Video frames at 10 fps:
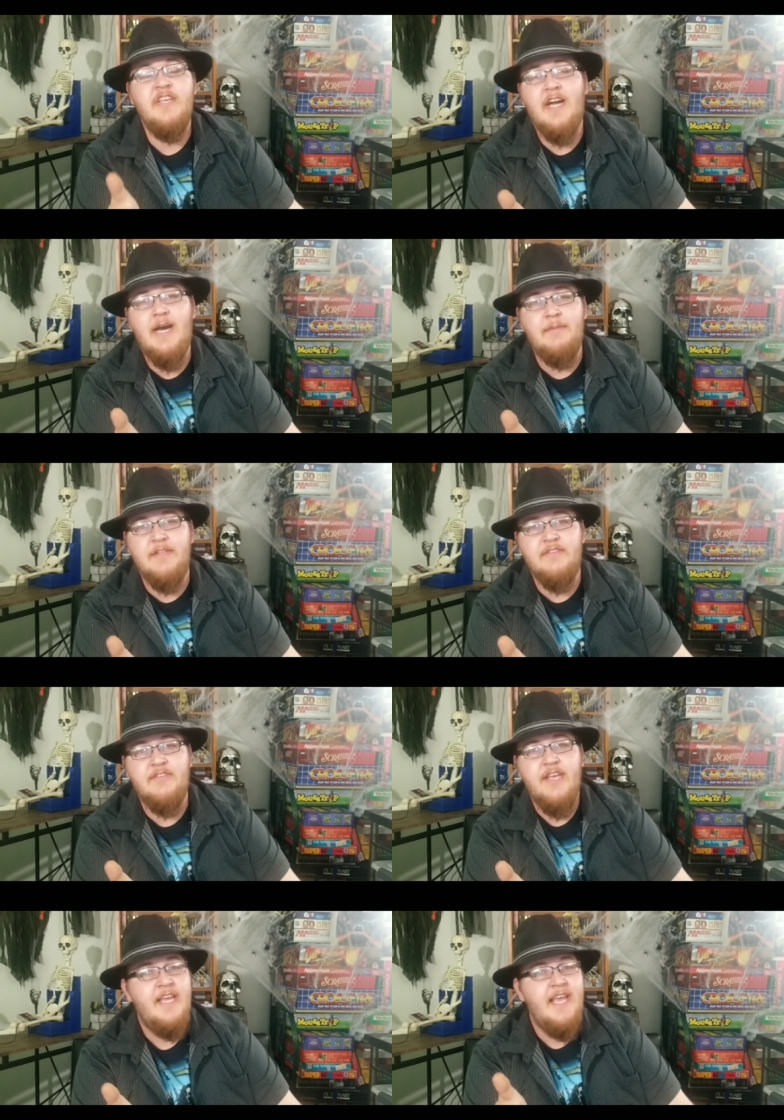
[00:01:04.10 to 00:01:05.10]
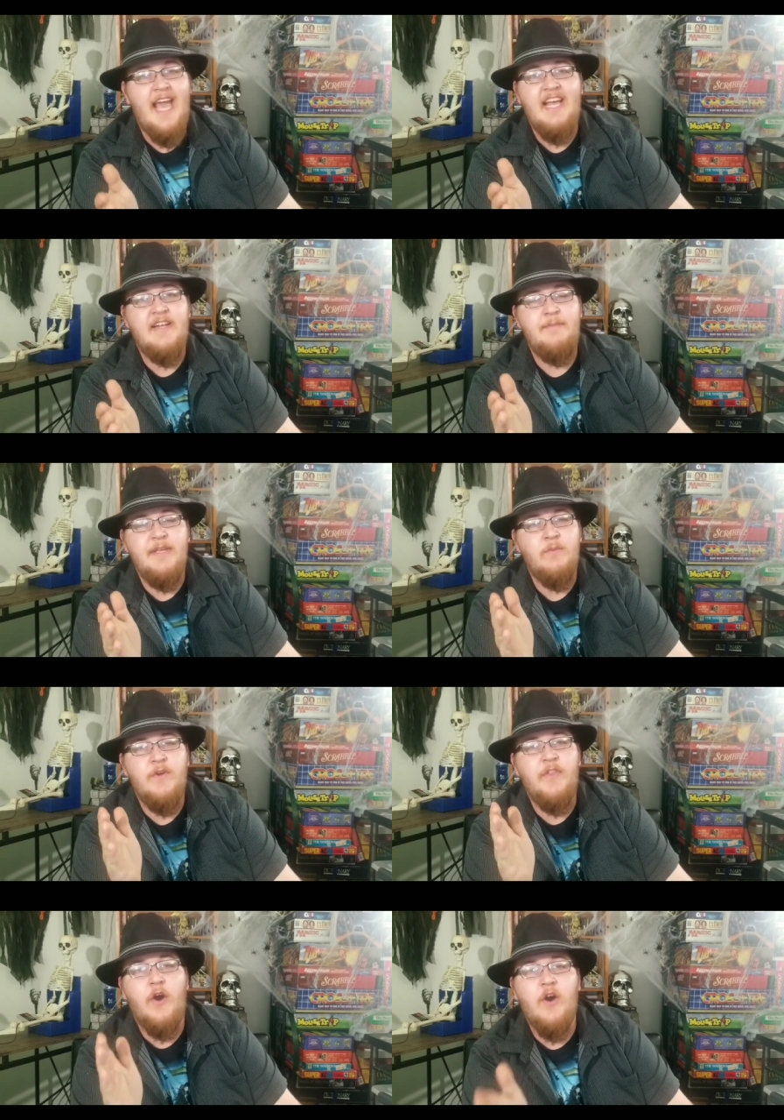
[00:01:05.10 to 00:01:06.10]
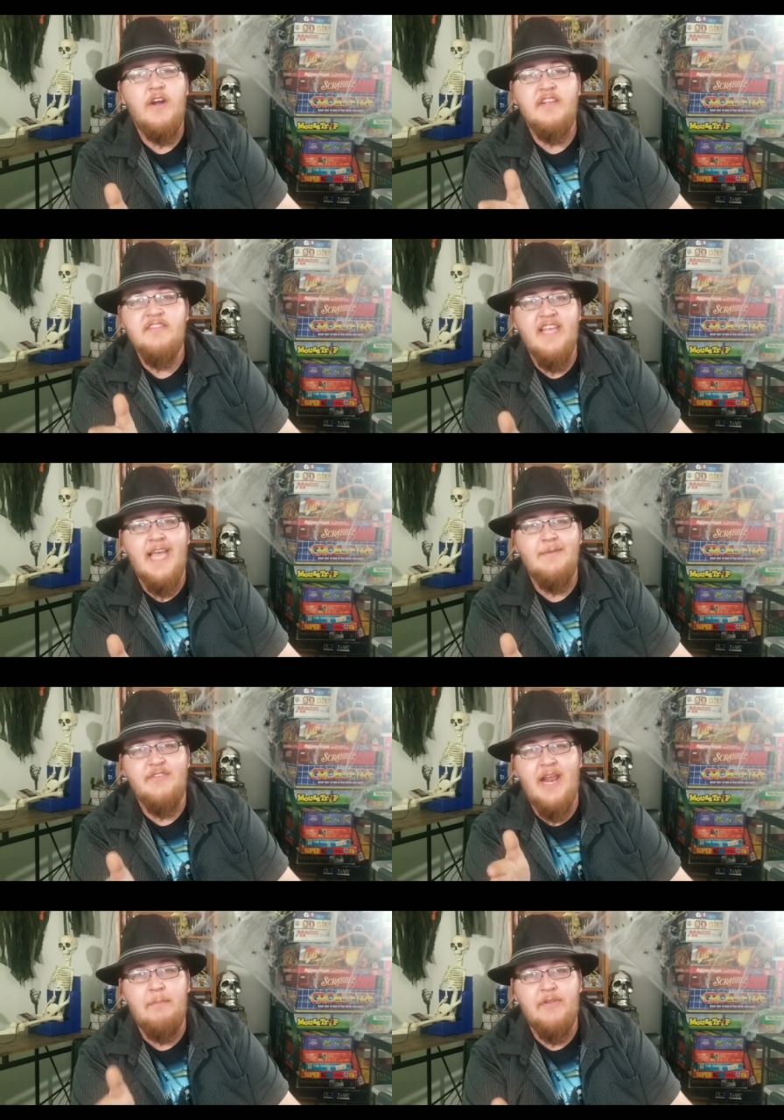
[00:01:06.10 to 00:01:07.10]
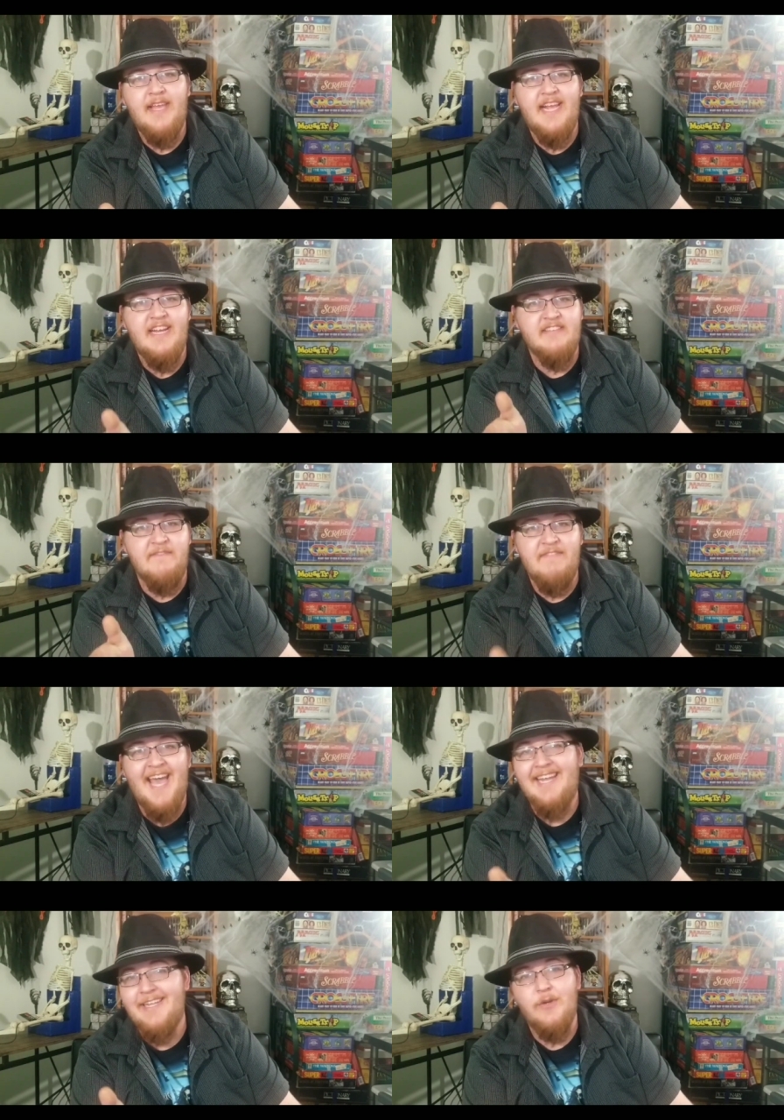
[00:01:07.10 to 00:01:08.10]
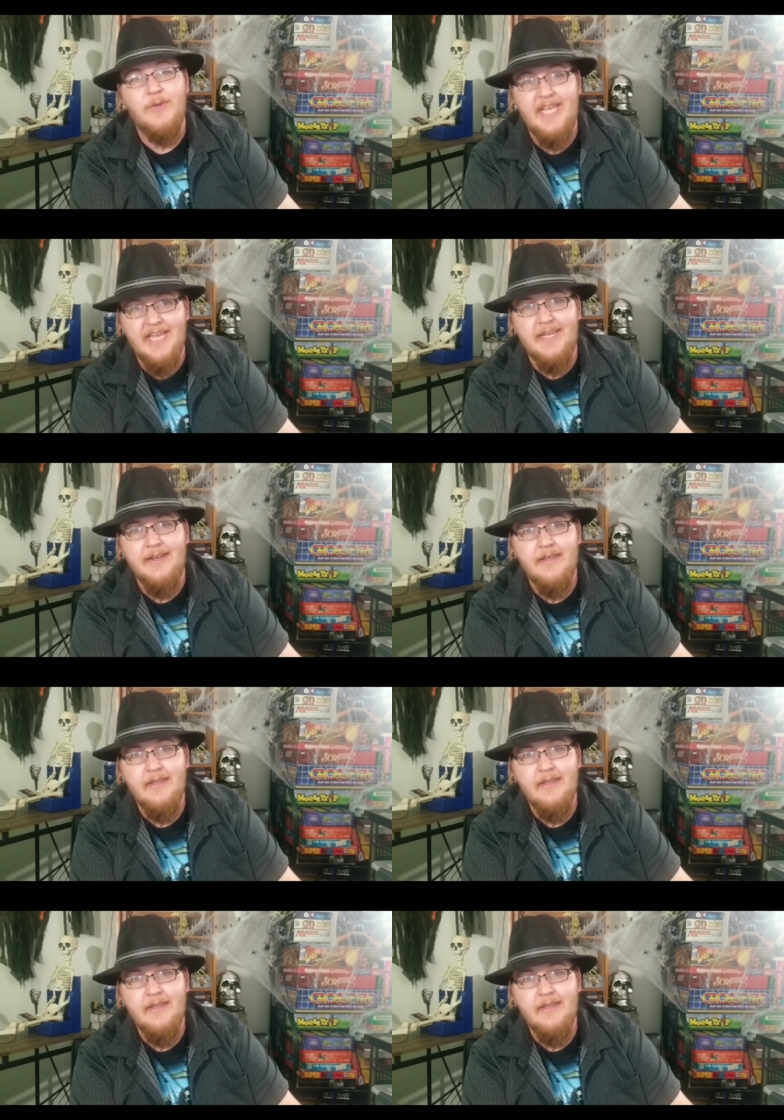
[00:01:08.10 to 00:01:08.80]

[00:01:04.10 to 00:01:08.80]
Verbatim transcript: Goblins had to be one of the hardest games that I played as a fat little kid.